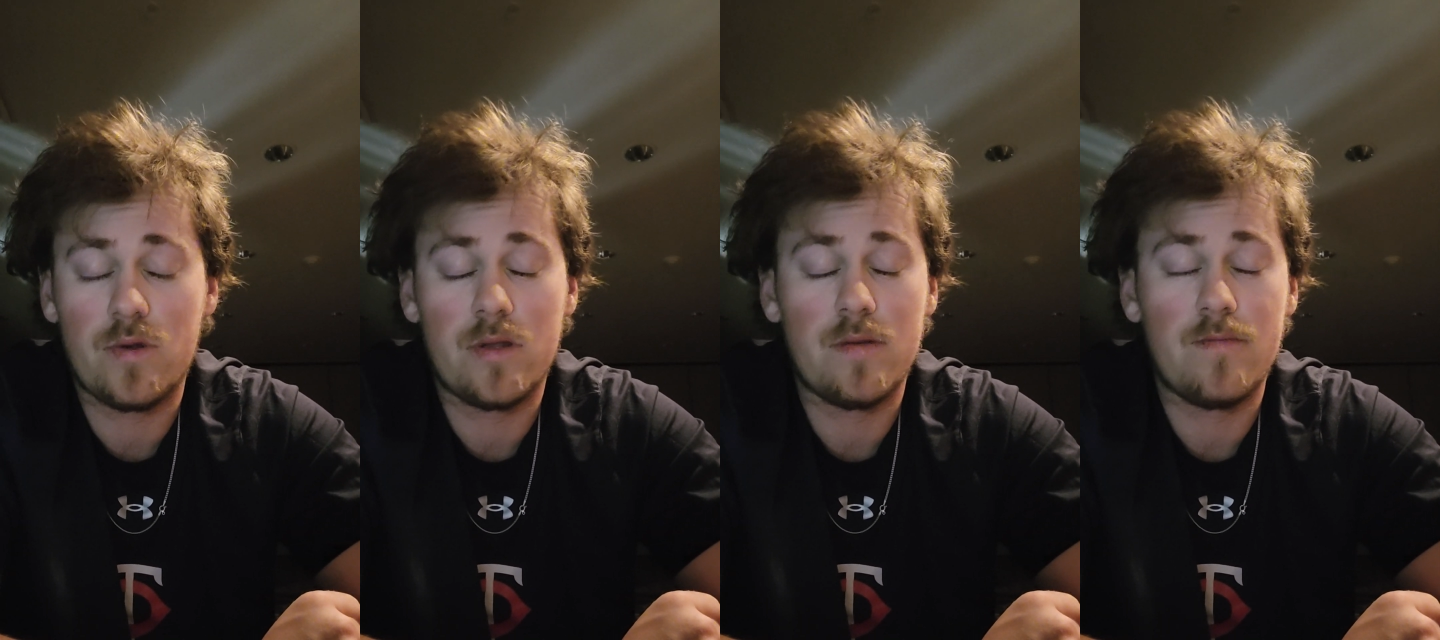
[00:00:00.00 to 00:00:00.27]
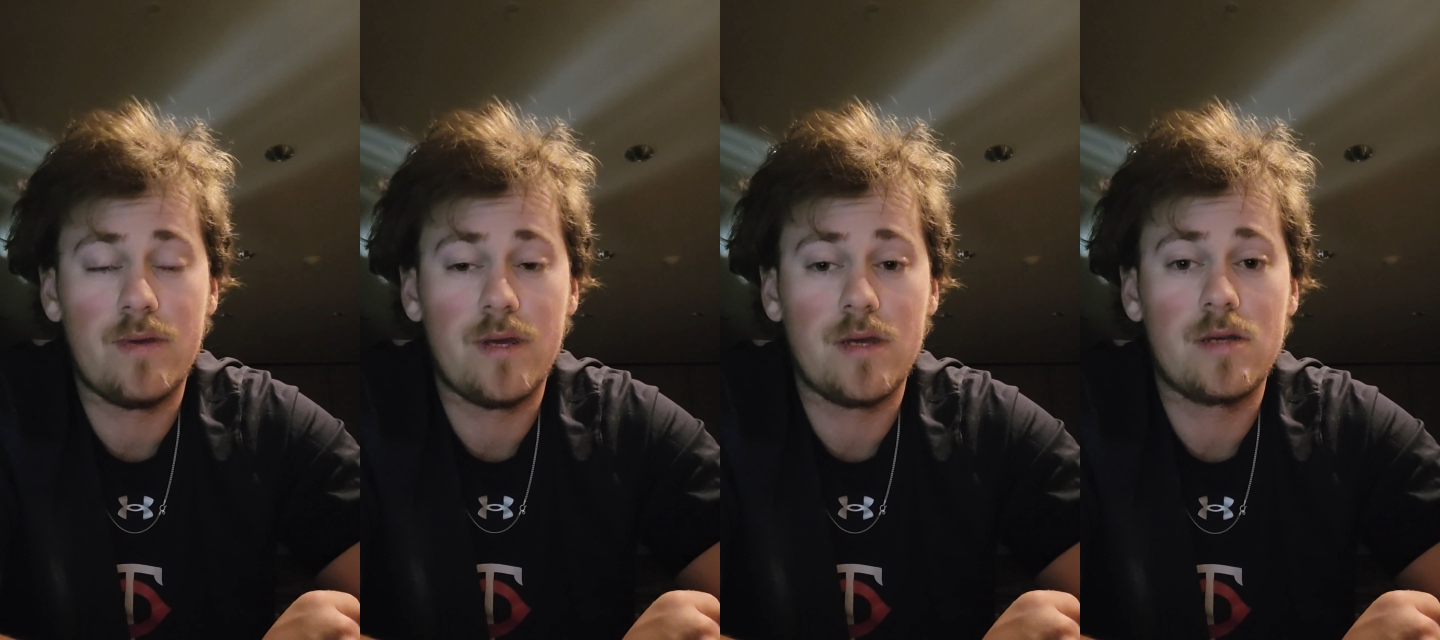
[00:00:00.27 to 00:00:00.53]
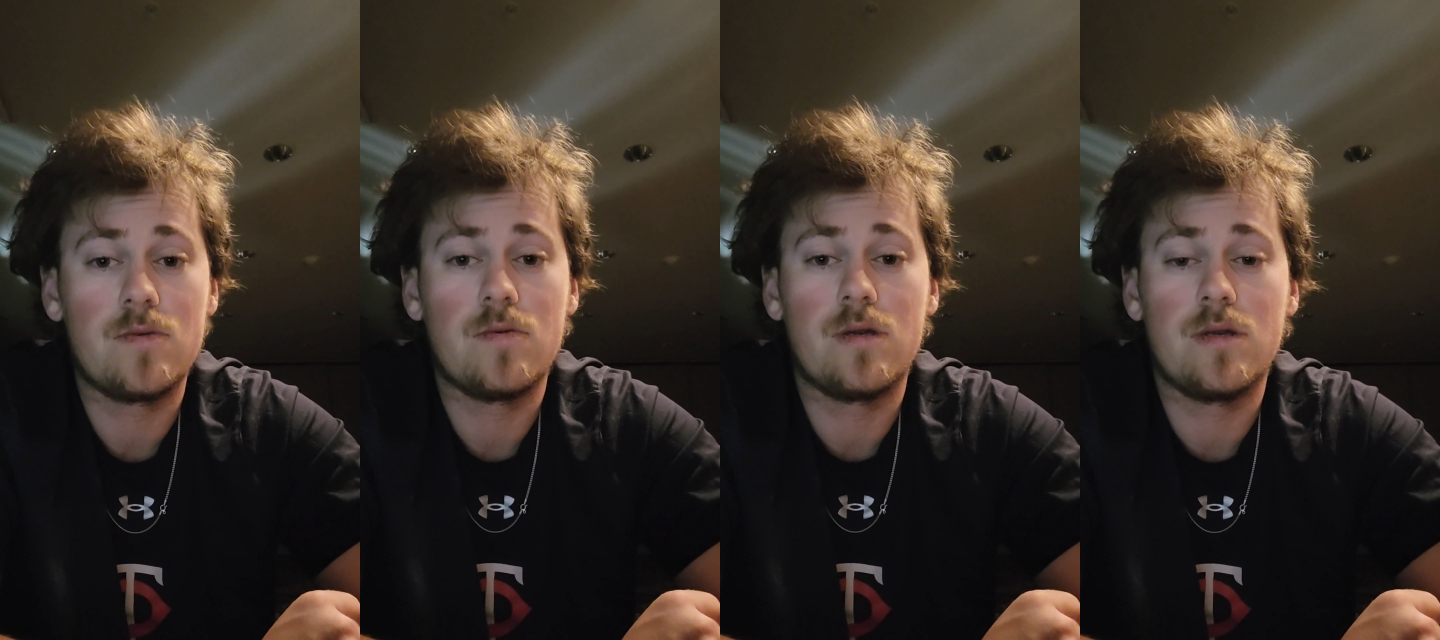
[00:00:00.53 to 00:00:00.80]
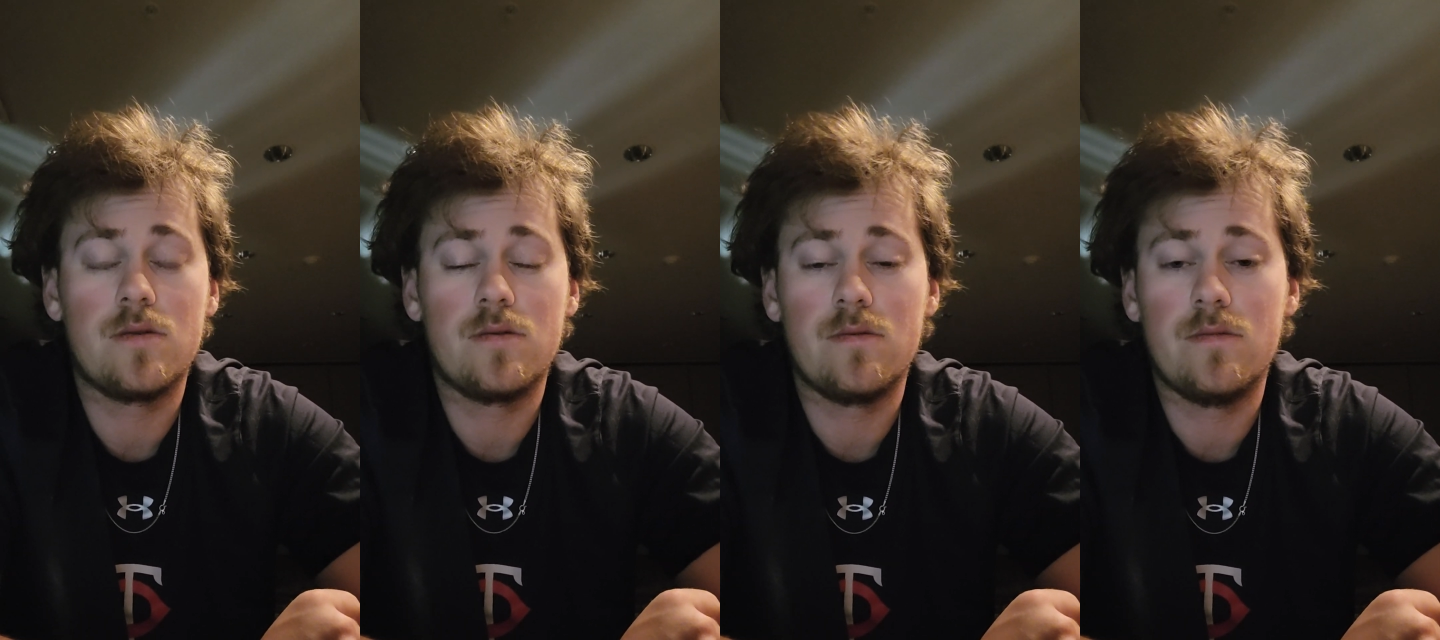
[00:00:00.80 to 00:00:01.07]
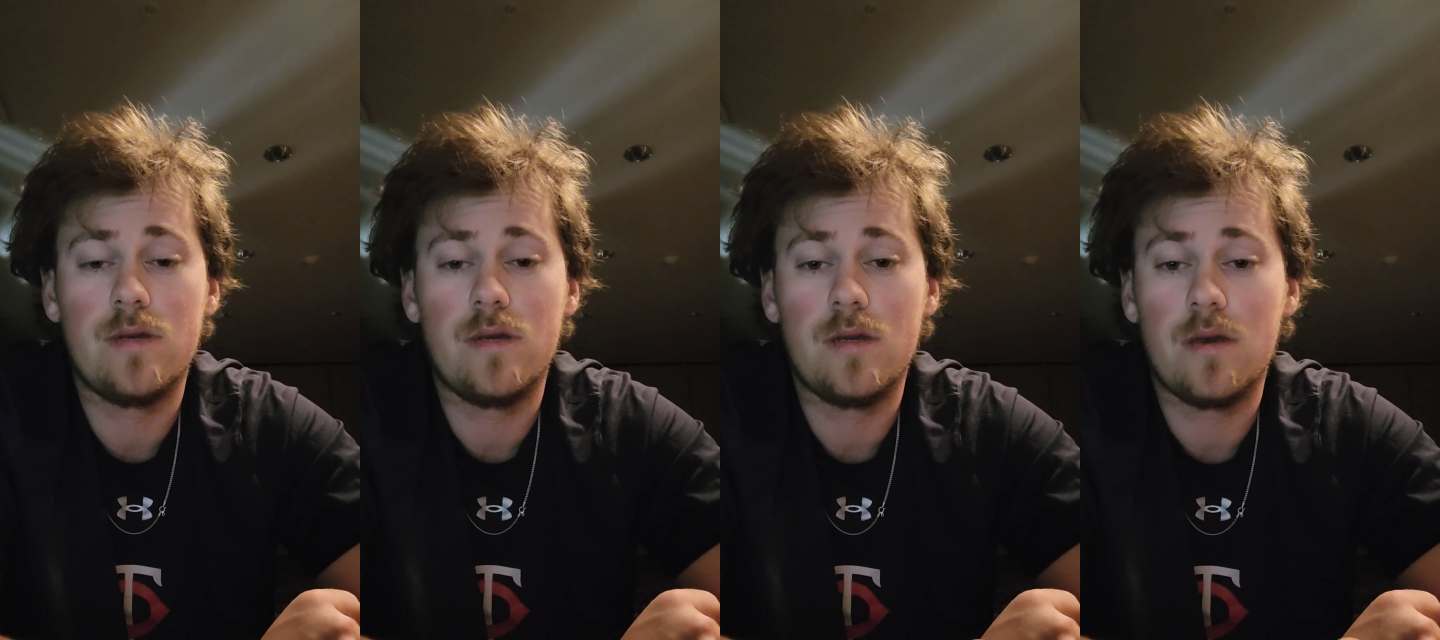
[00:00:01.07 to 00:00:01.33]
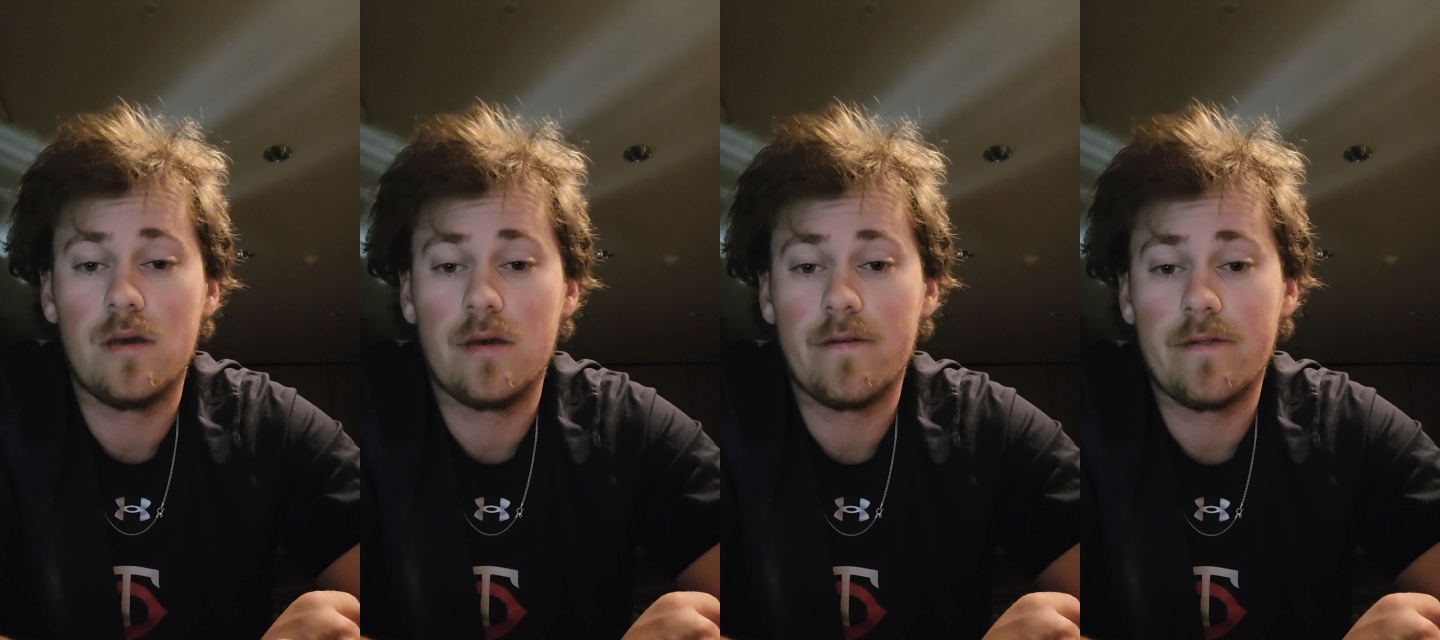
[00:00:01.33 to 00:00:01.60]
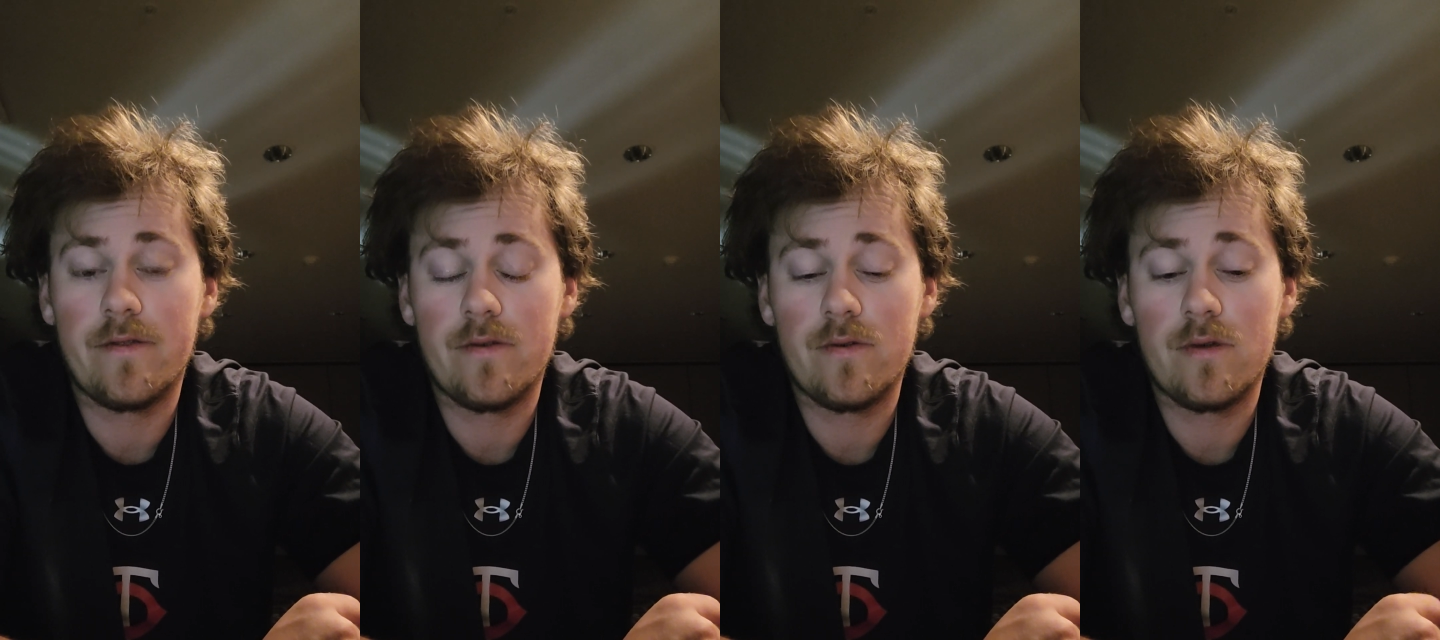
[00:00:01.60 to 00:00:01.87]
of the biggest ones would be through